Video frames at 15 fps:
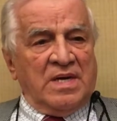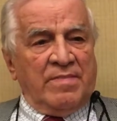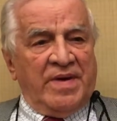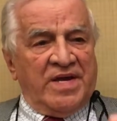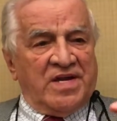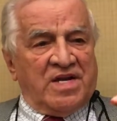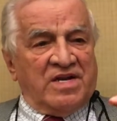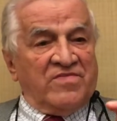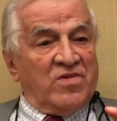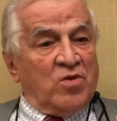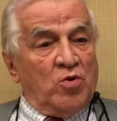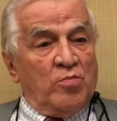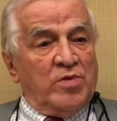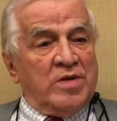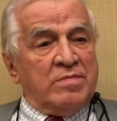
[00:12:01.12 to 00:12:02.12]
made out of
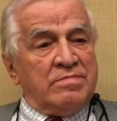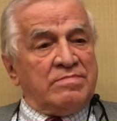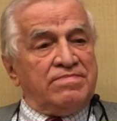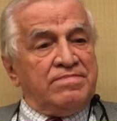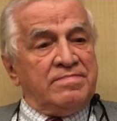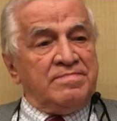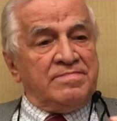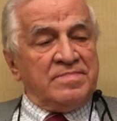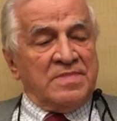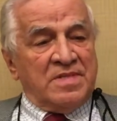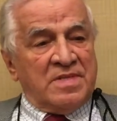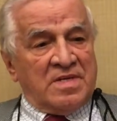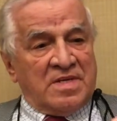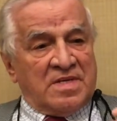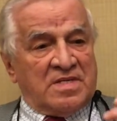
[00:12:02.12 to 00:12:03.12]
aluminum
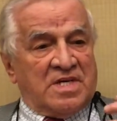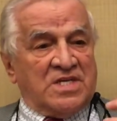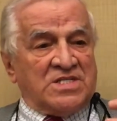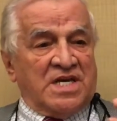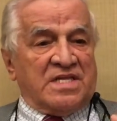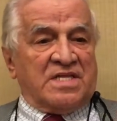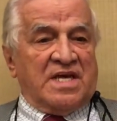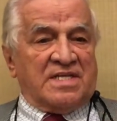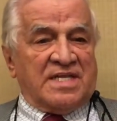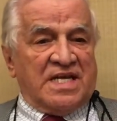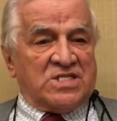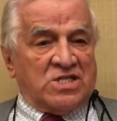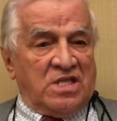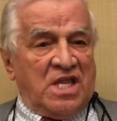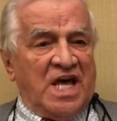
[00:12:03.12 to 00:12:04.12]
because I thought
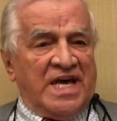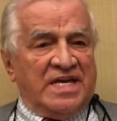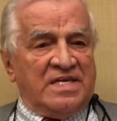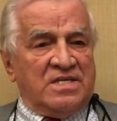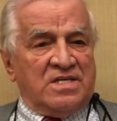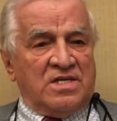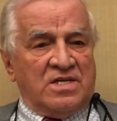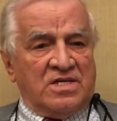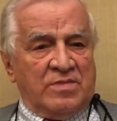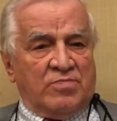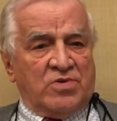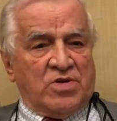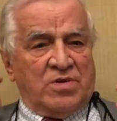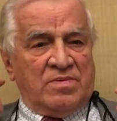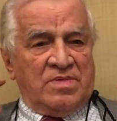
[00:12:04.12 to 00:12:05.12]
that's light. You know, you
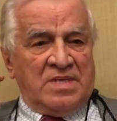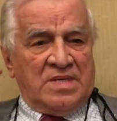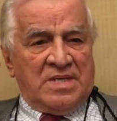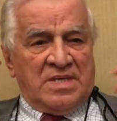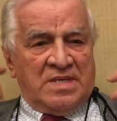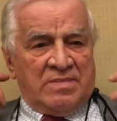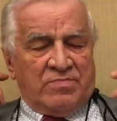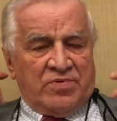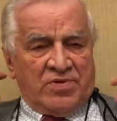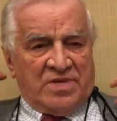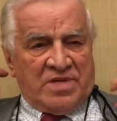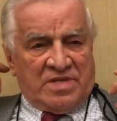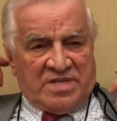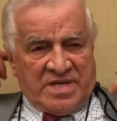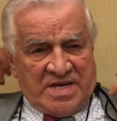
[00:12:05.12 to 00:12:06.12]
put a put
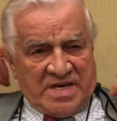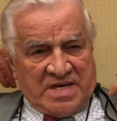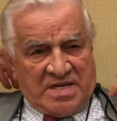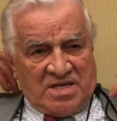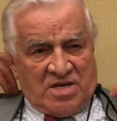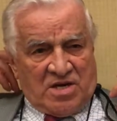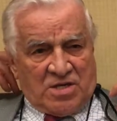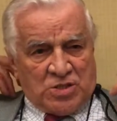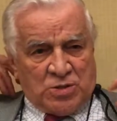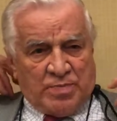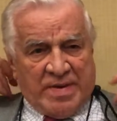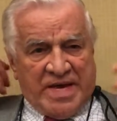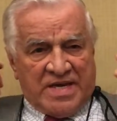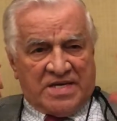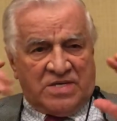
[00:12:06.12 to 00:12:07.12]
a thing on the dog's
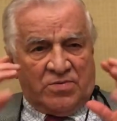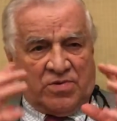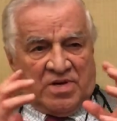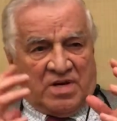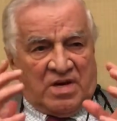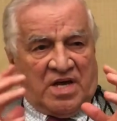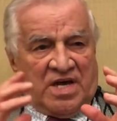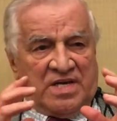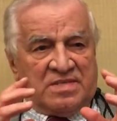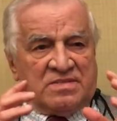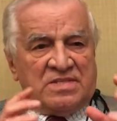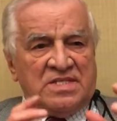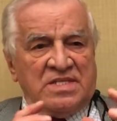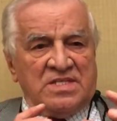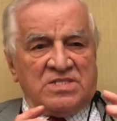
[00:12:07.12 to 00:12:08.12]
back, you want them light.
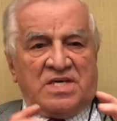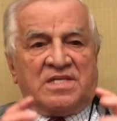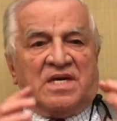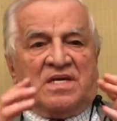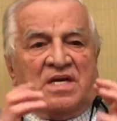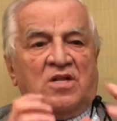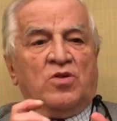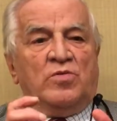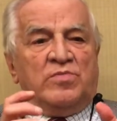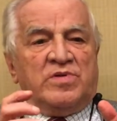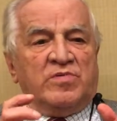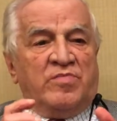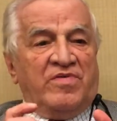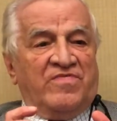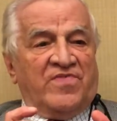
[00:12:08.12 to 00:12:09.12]
So I thought aluminum
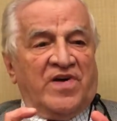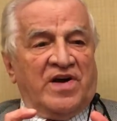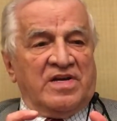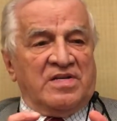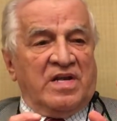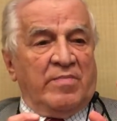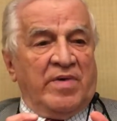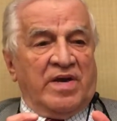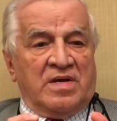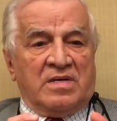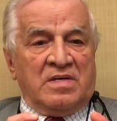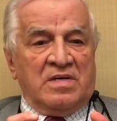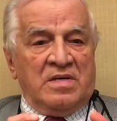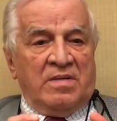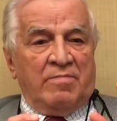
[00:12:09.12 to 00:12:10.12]
would be fine. They make
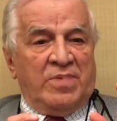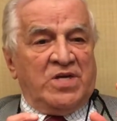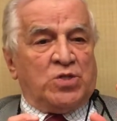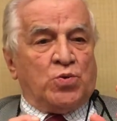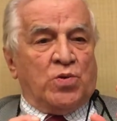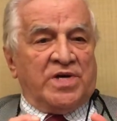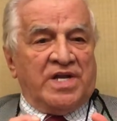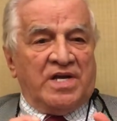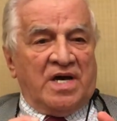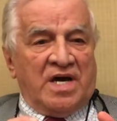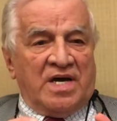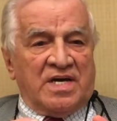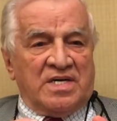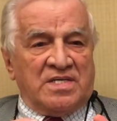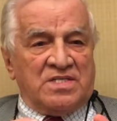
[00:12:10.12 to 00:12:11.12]

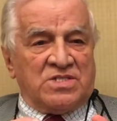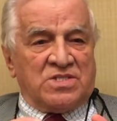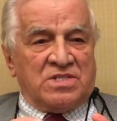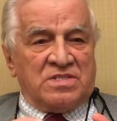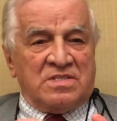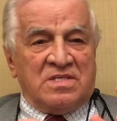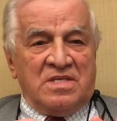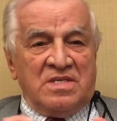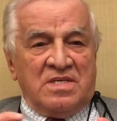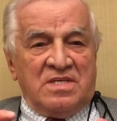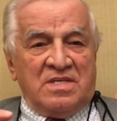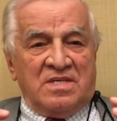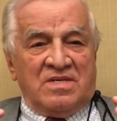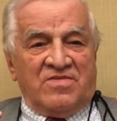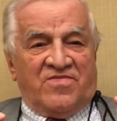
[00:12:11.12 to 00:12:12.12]
B-29s and
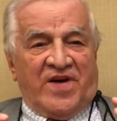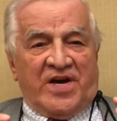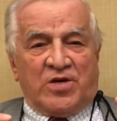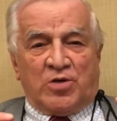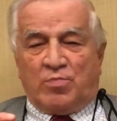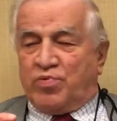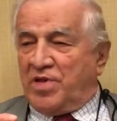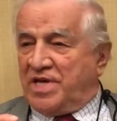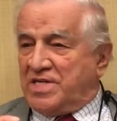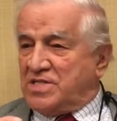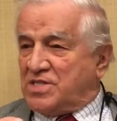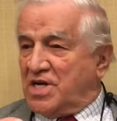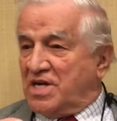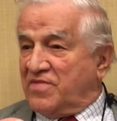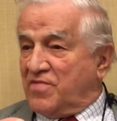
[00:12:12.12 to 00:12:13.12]
fighter
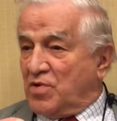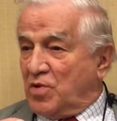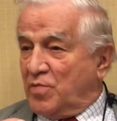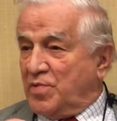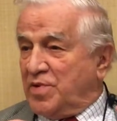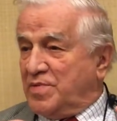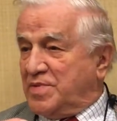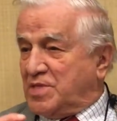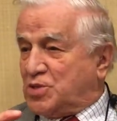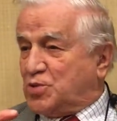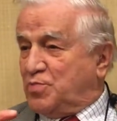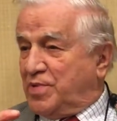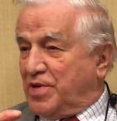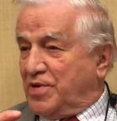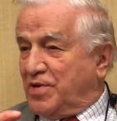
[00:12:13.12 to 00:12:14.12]
planes out of aluminum. This
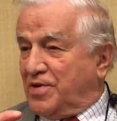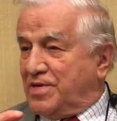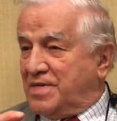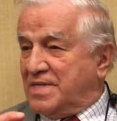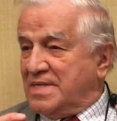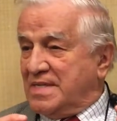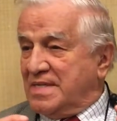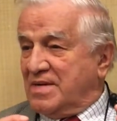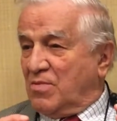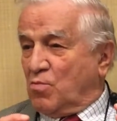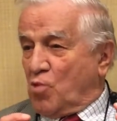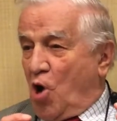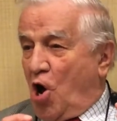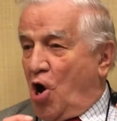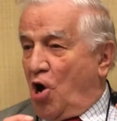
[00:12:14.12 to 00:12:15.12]
would be good.
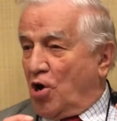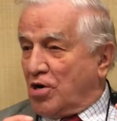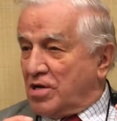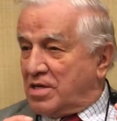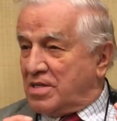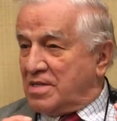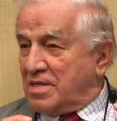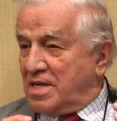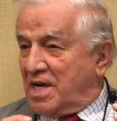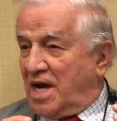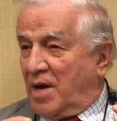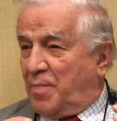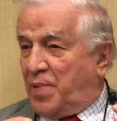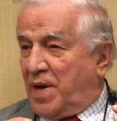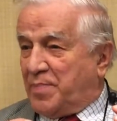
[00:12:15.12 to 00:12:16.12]
Wrong.
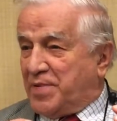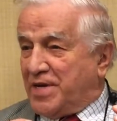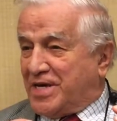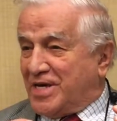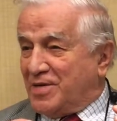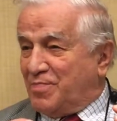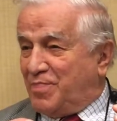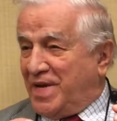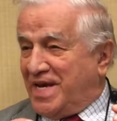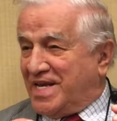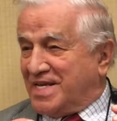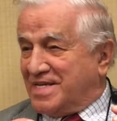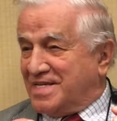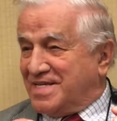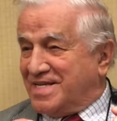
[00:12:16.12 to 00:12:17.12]
A puppy can beat
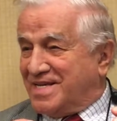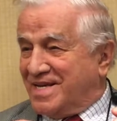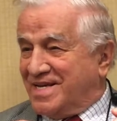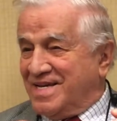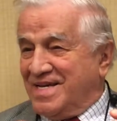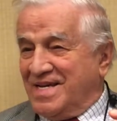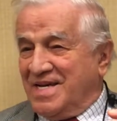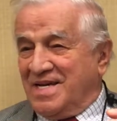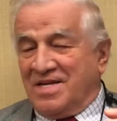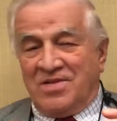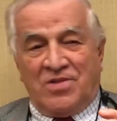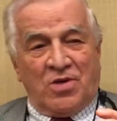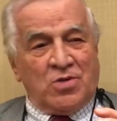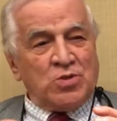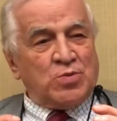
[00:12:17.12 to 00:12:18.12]
it.
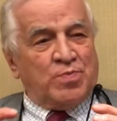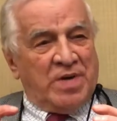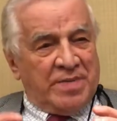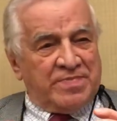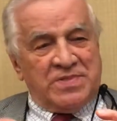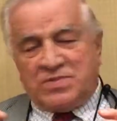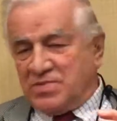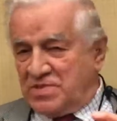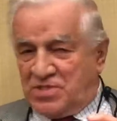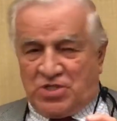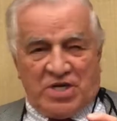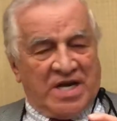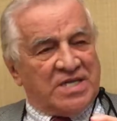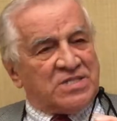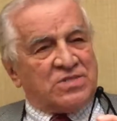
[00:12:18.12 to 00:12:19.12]
Those puppies would
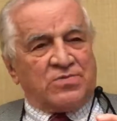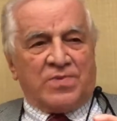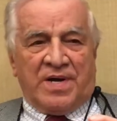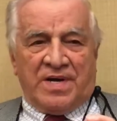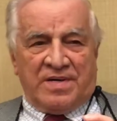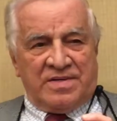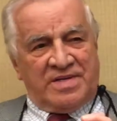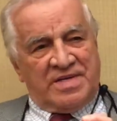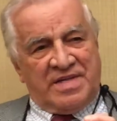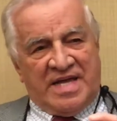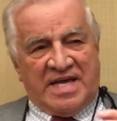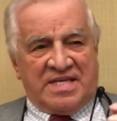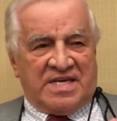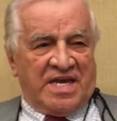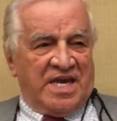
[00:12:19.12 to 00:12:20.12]
jazz around in
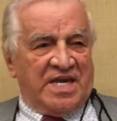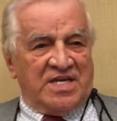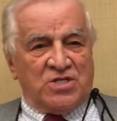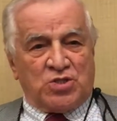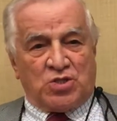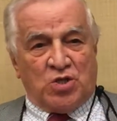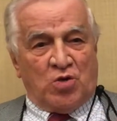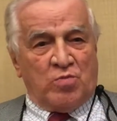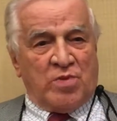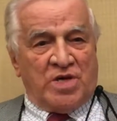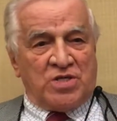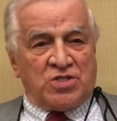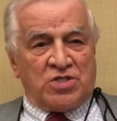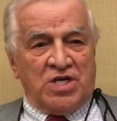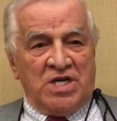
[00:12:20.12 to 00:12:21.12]
that cage so
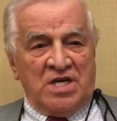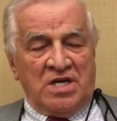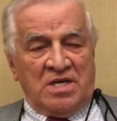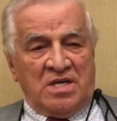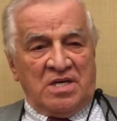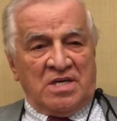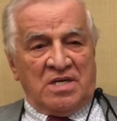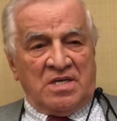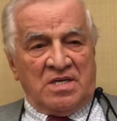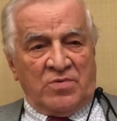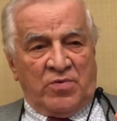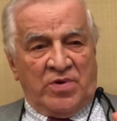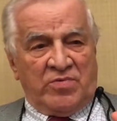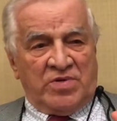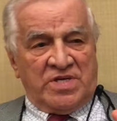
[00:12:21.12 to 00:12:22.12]
much
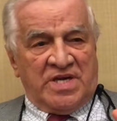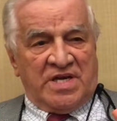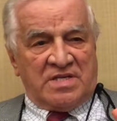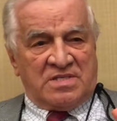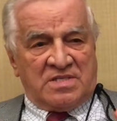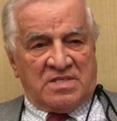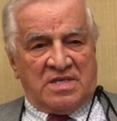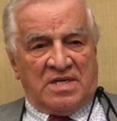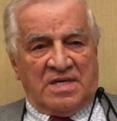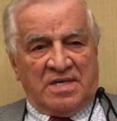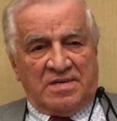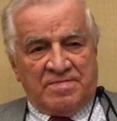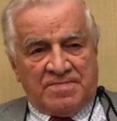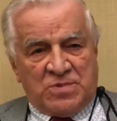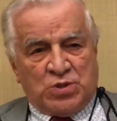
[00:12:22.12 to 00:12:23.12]
we would get uh,
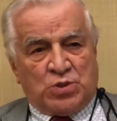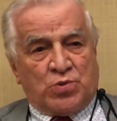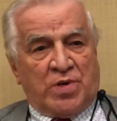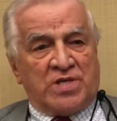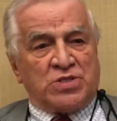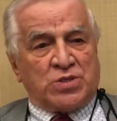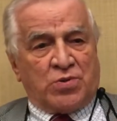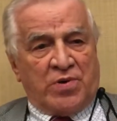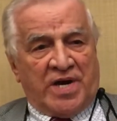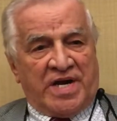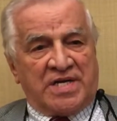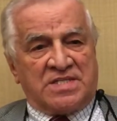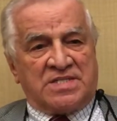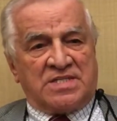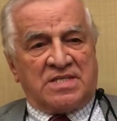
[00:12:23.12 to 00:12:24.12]
stress
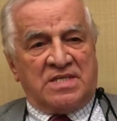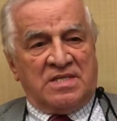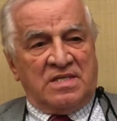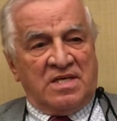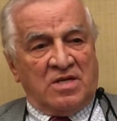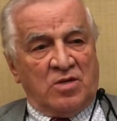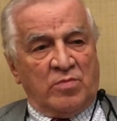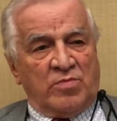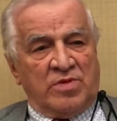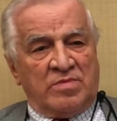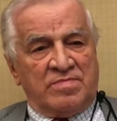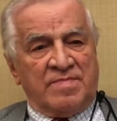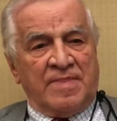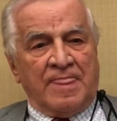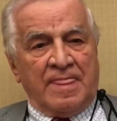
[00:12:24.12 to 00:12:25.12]
cracks in the
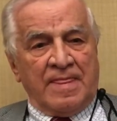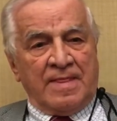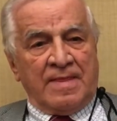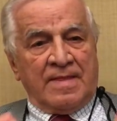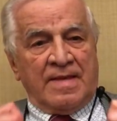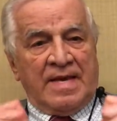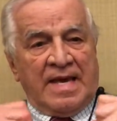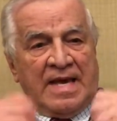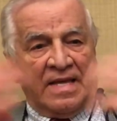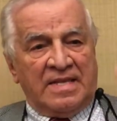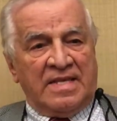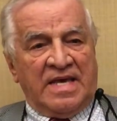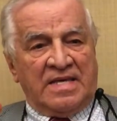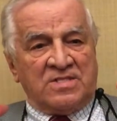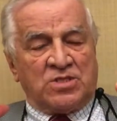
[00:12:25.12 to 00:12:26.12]
aluminum and
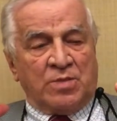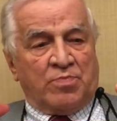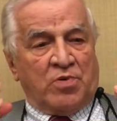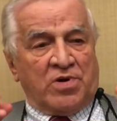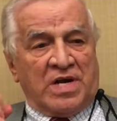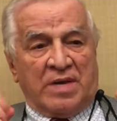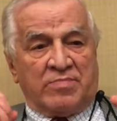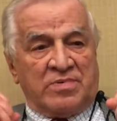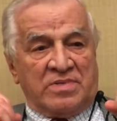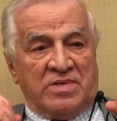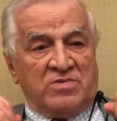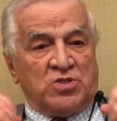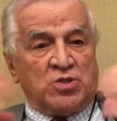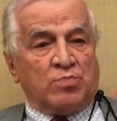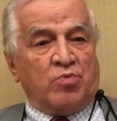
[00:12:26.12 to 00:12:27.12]
the support up, they
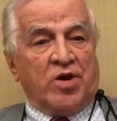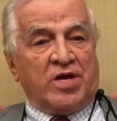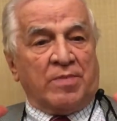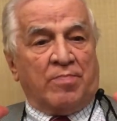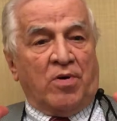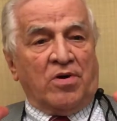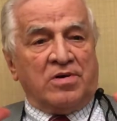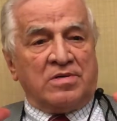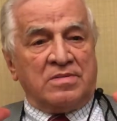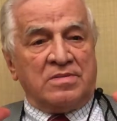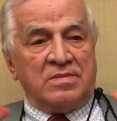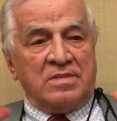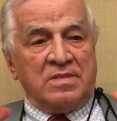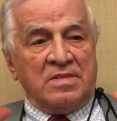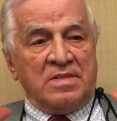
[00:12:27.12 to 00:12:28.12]
would just break apart.
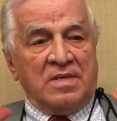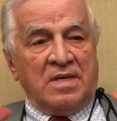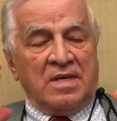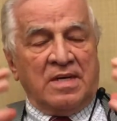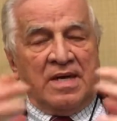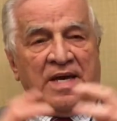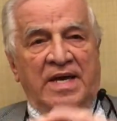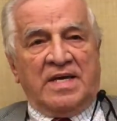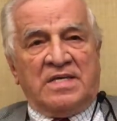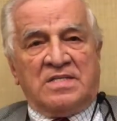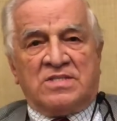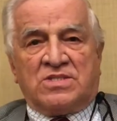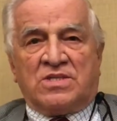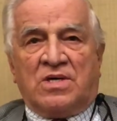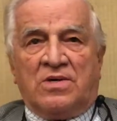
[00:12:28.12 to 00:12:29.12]
Mm-hmm.
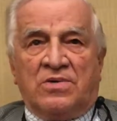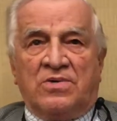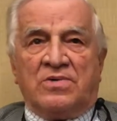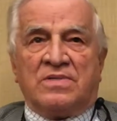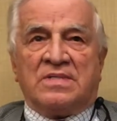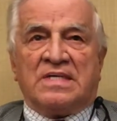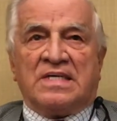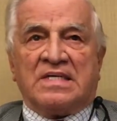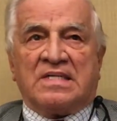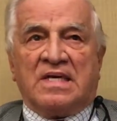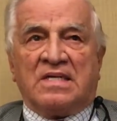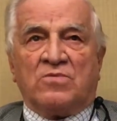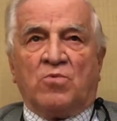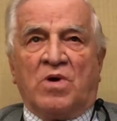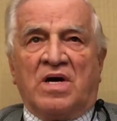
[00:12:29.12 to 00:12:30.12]
And so I
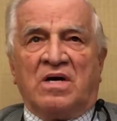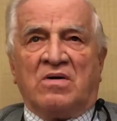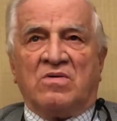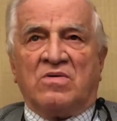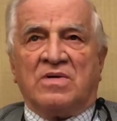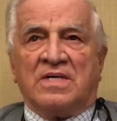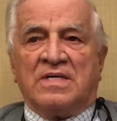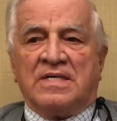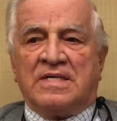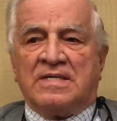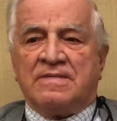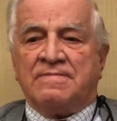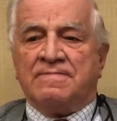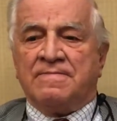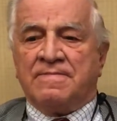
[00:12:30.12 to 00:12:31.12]
thought, wow, uh,